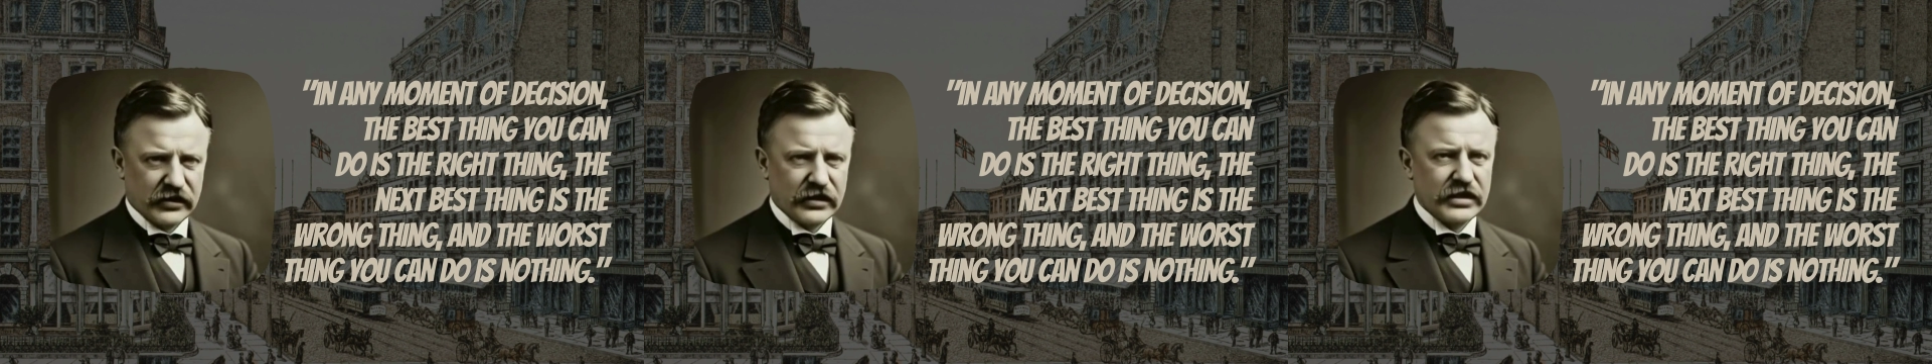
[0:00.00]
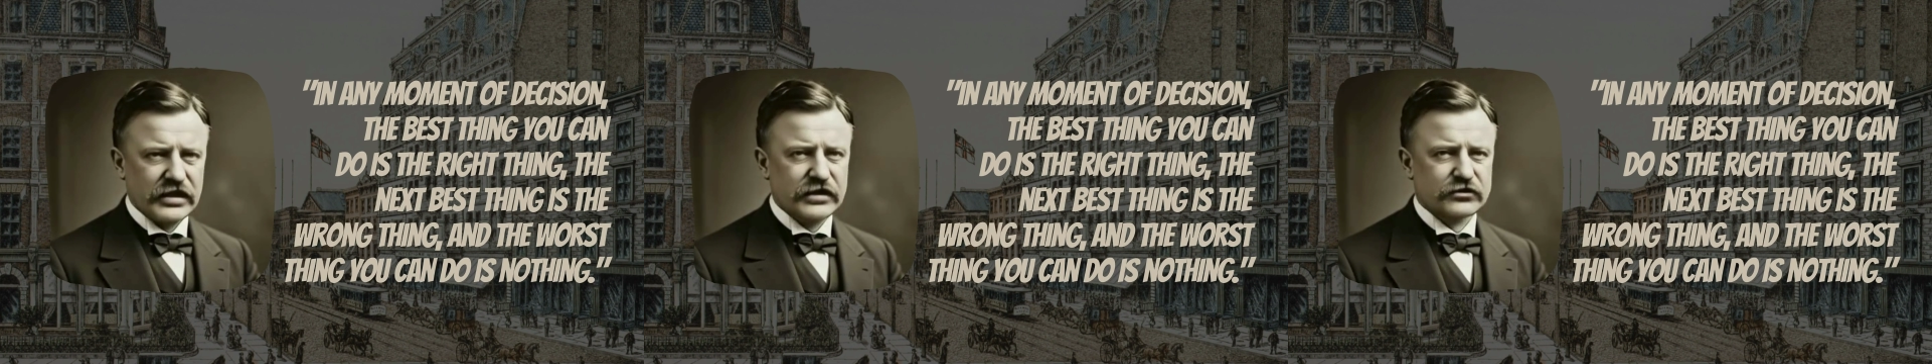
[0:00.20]

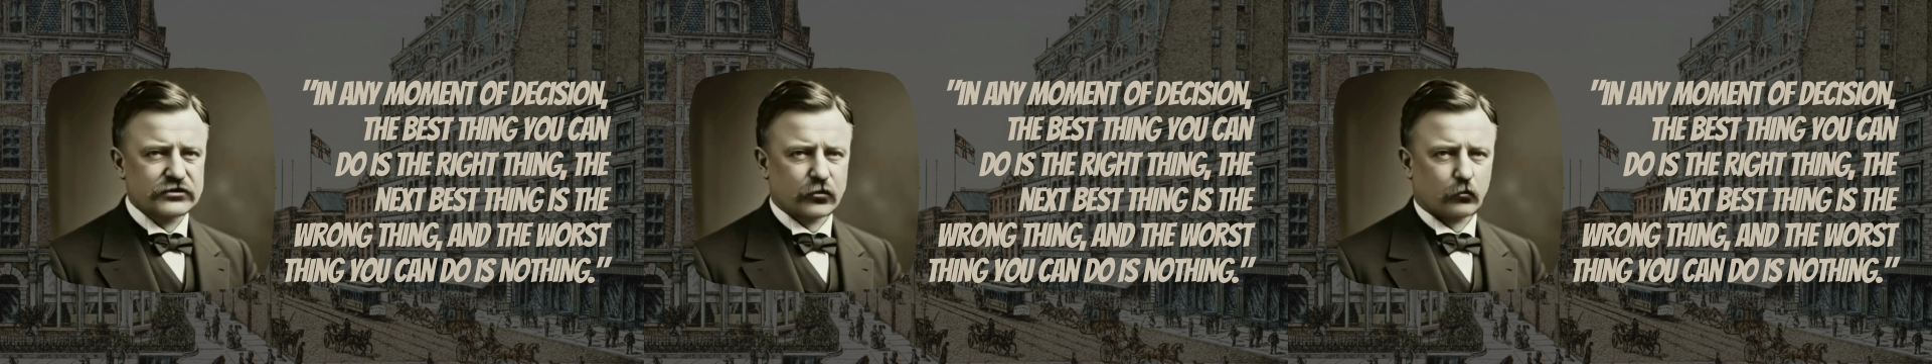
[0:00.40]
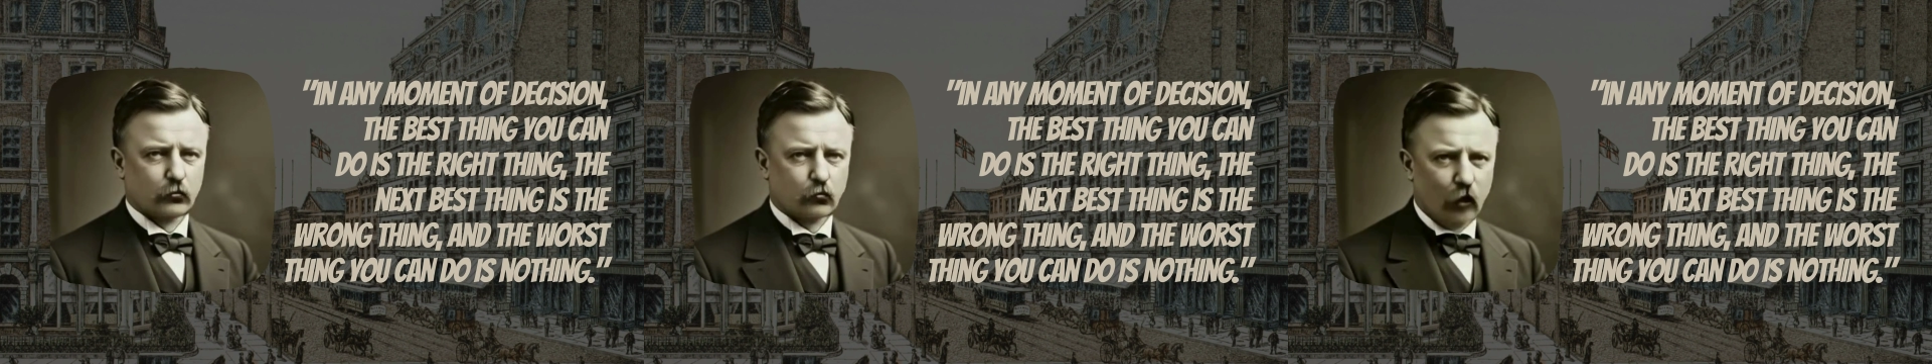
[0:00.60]
is the
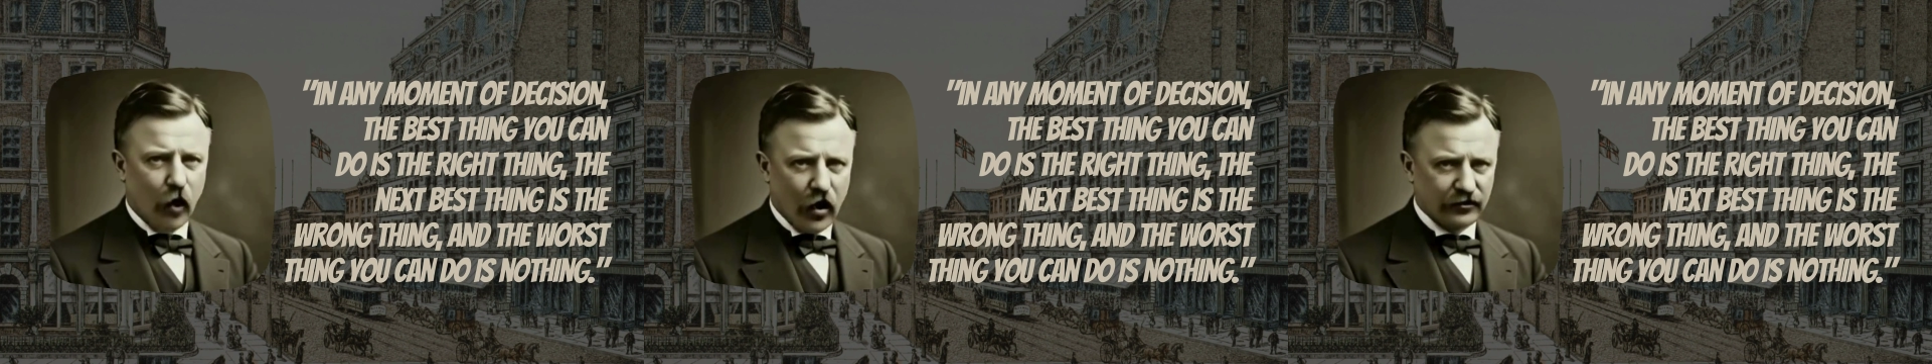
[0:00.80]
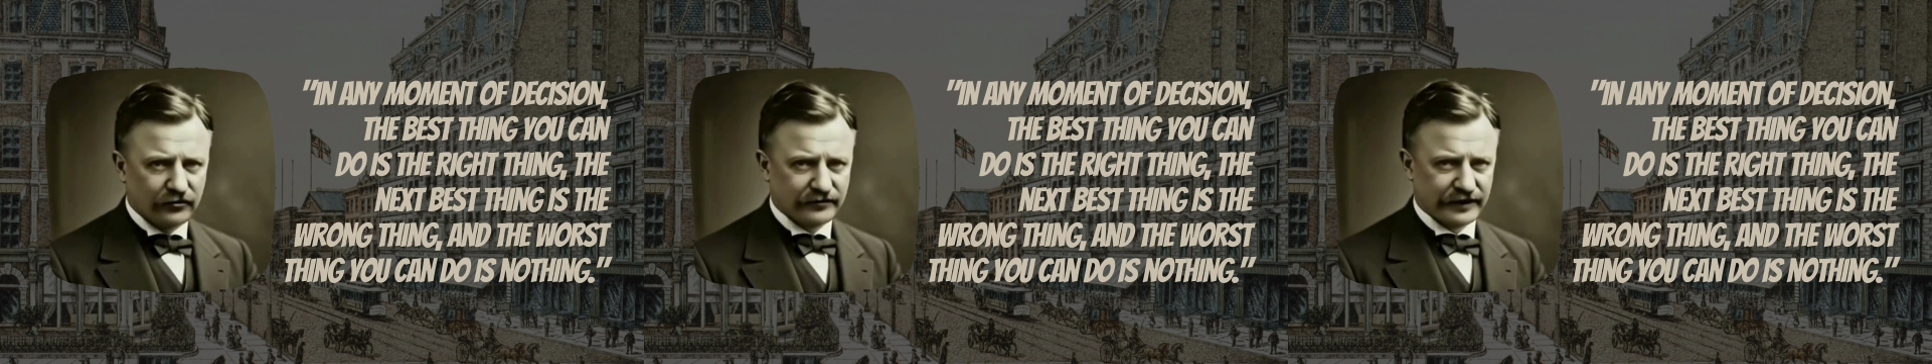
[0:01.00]

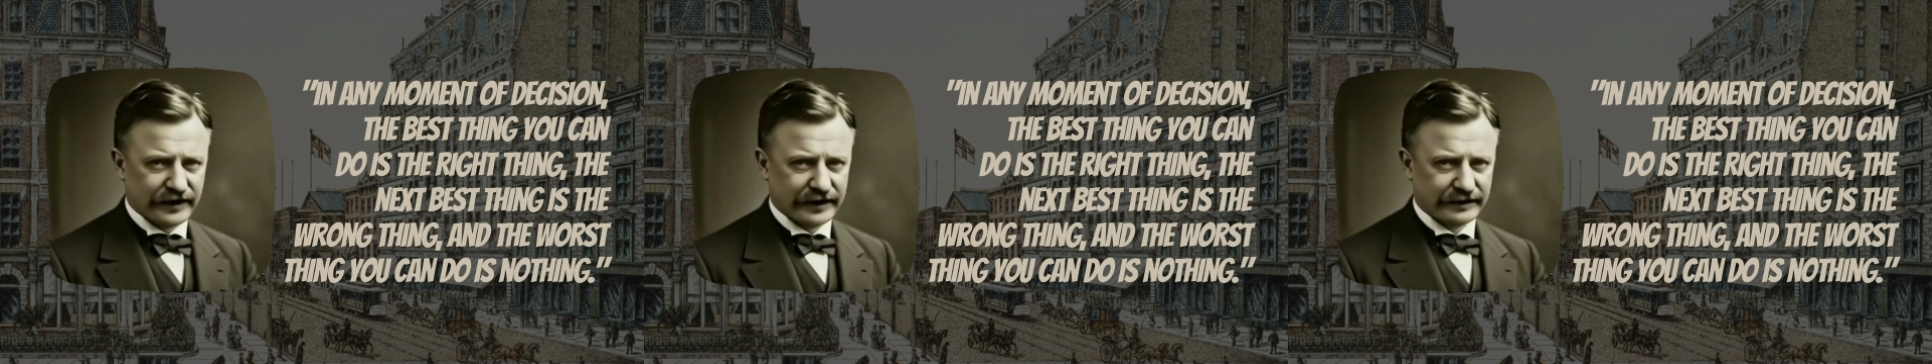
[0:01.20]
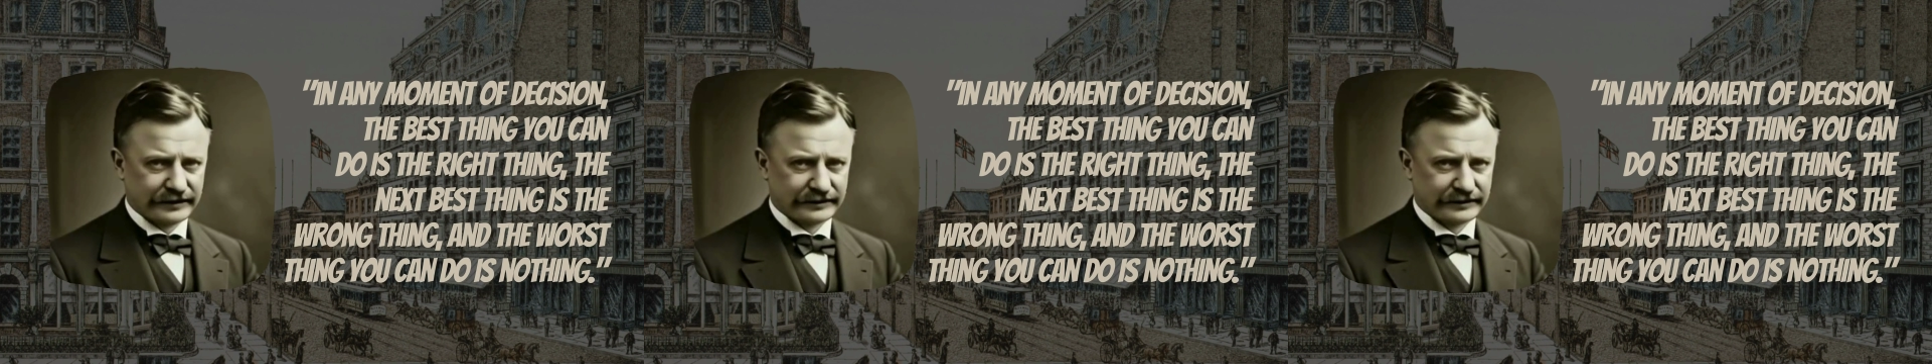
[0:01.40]
wrong thing.